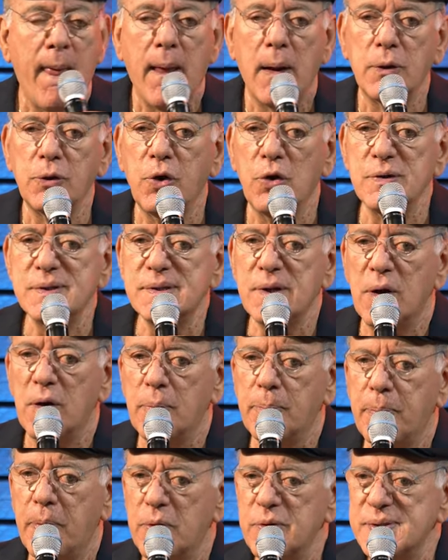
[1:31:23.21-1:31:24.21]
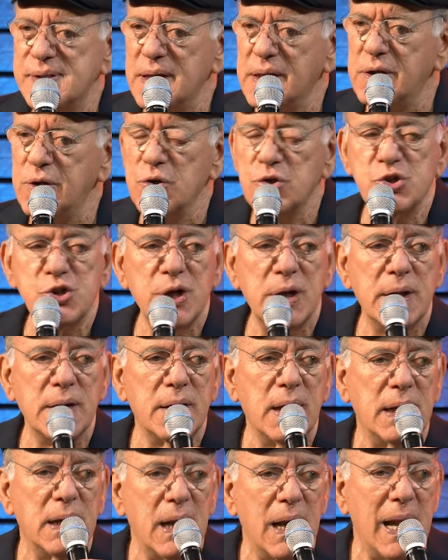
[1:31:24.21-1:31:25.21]
Those are persecution
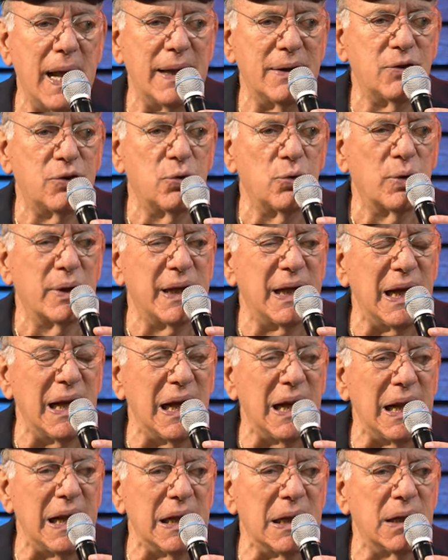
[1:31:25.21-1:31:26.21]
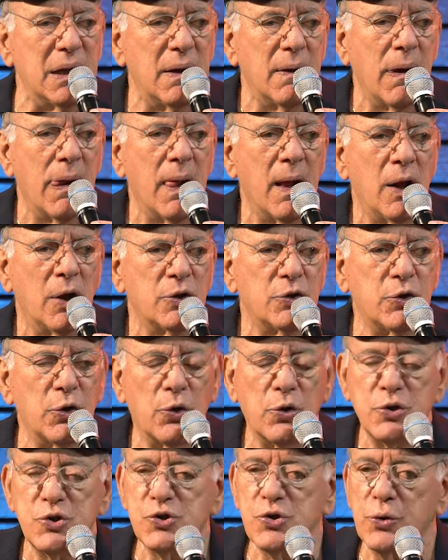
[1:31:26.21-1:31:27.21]
that led to killing,
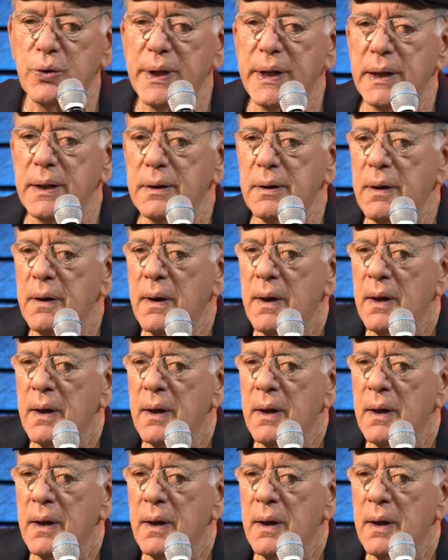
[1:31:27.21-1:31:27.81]
torturing,